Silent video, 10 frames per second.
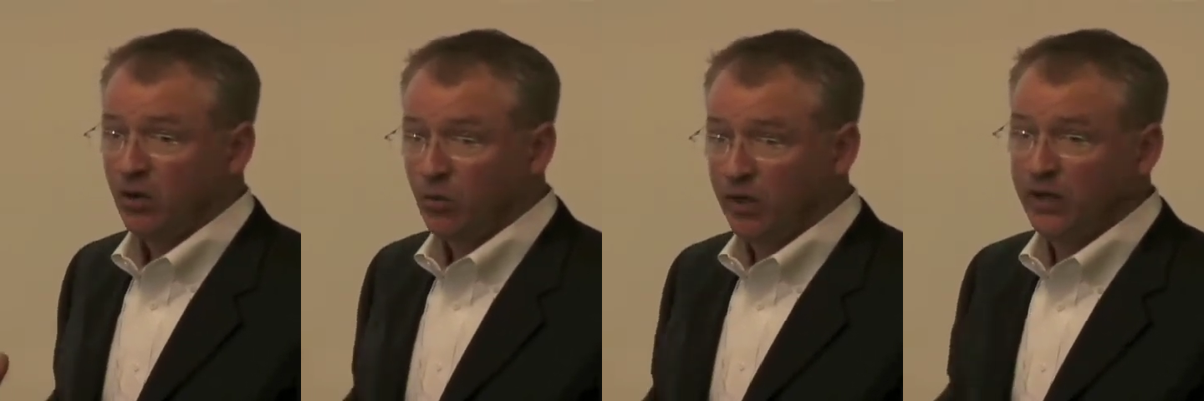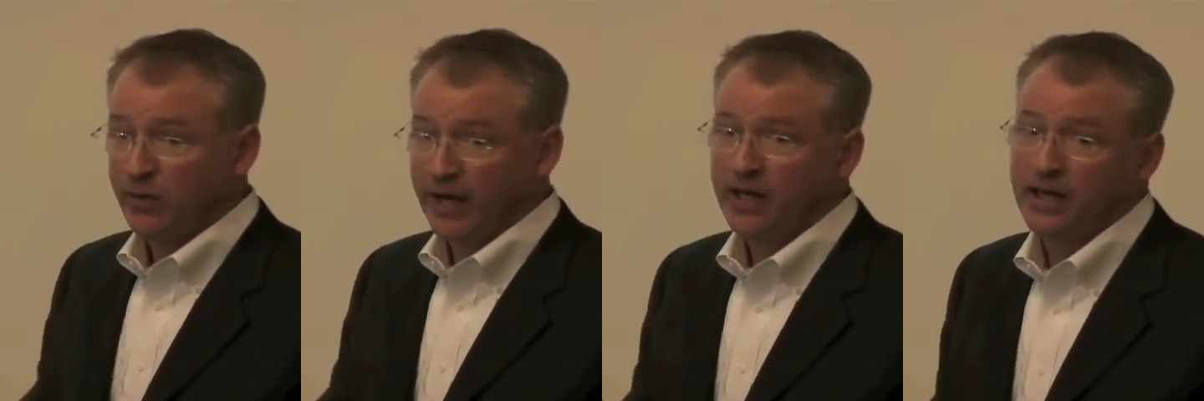really
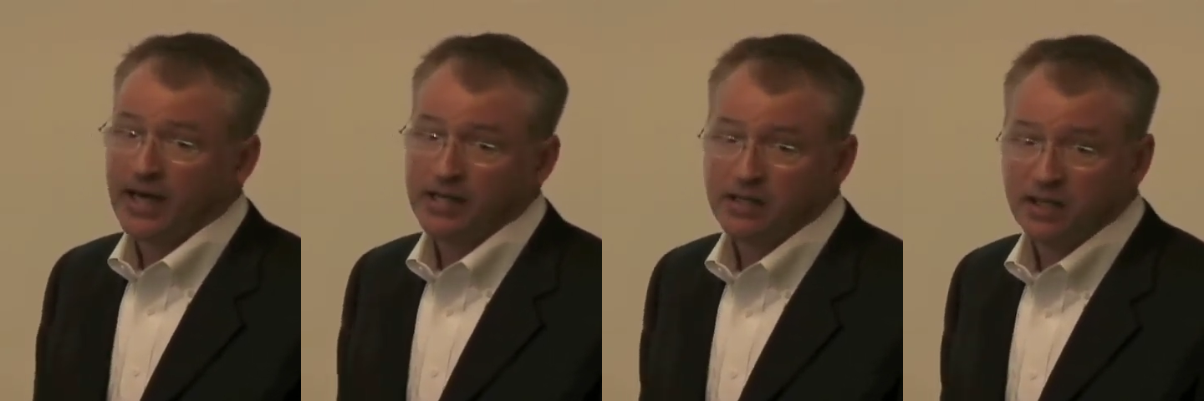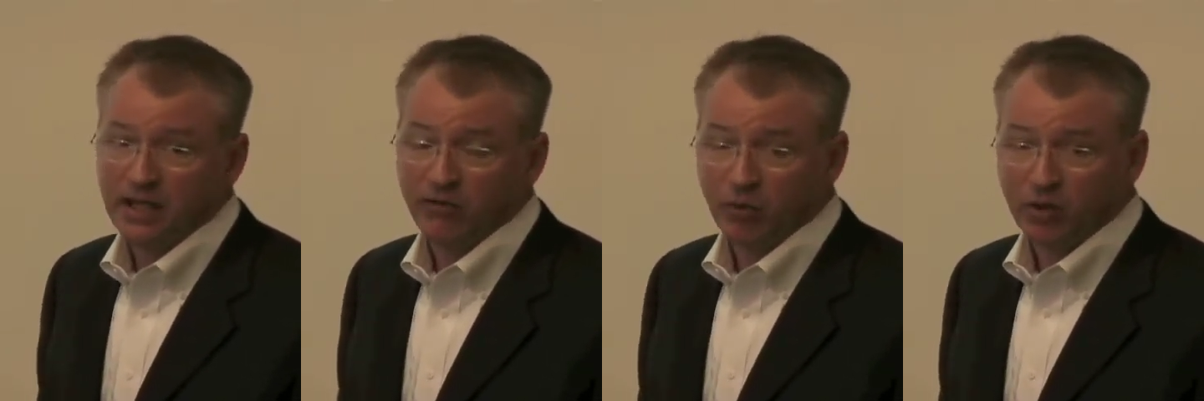recognize the need
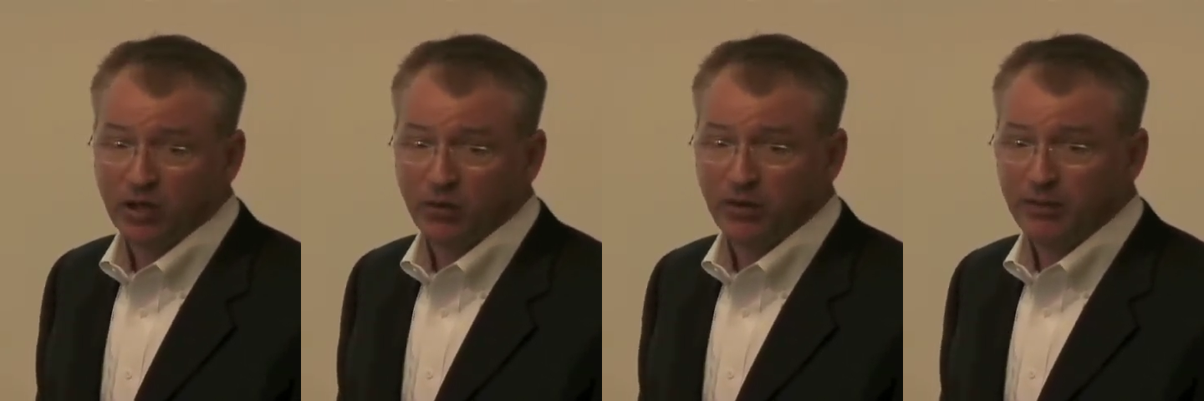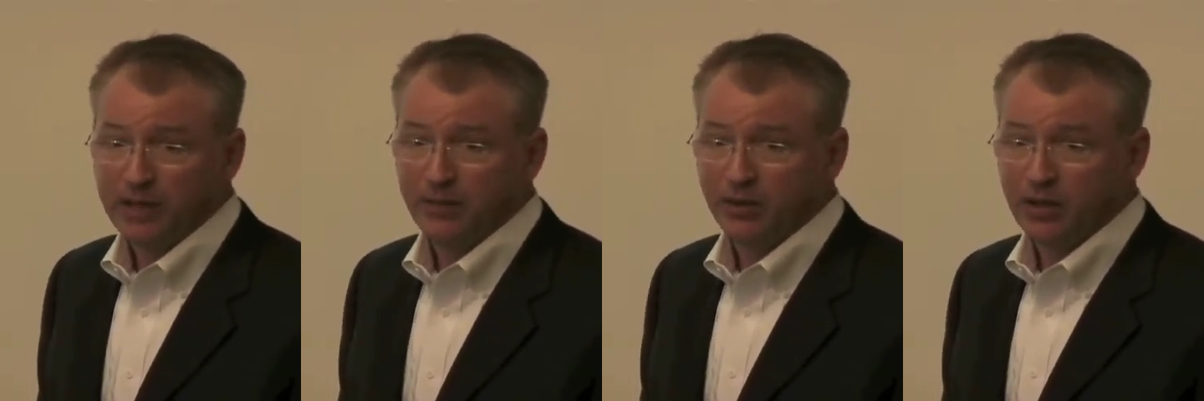of working with the
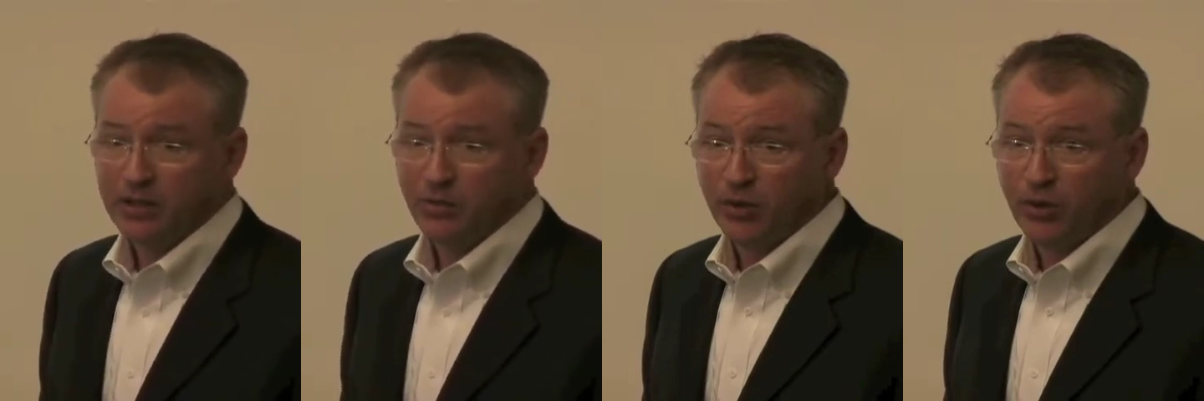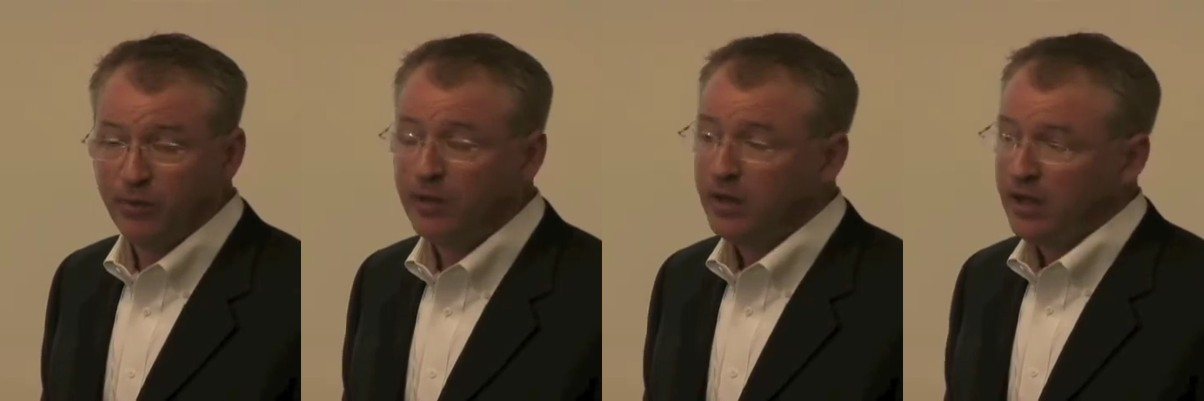people in this
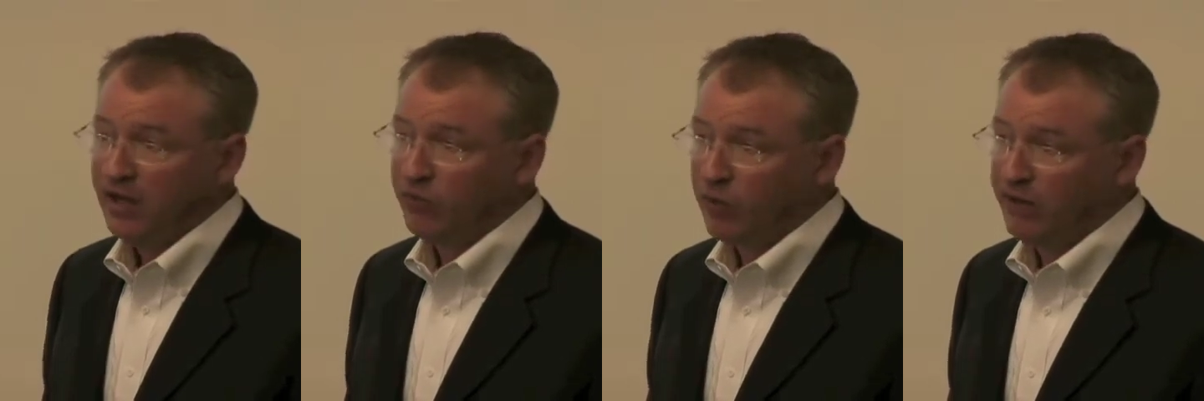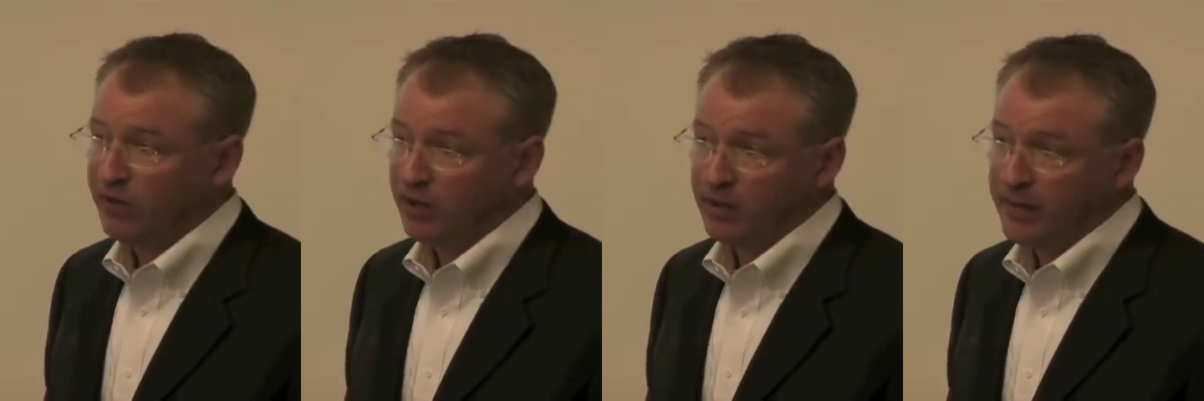room if we're
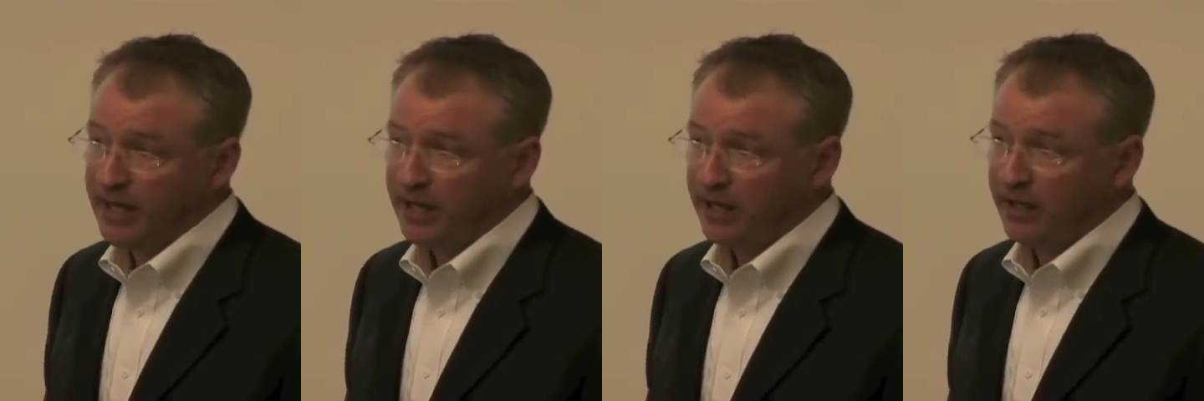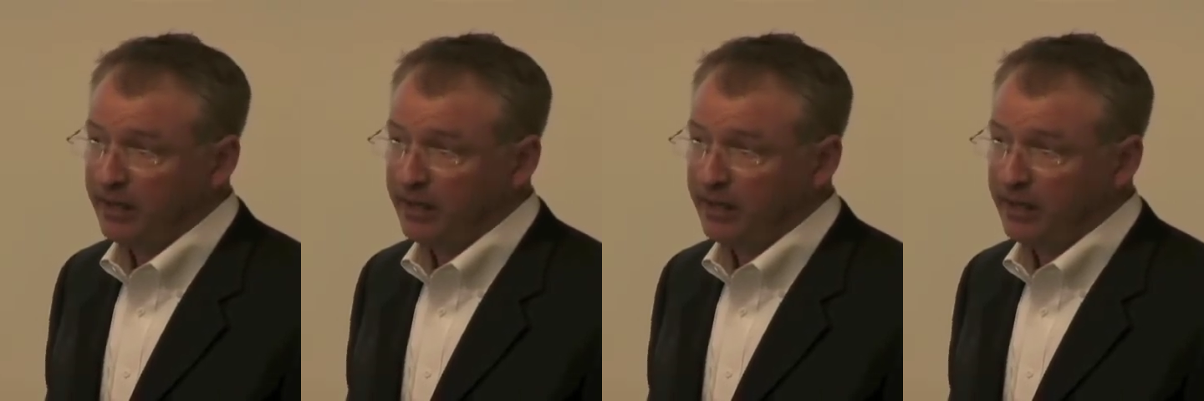ever going to make any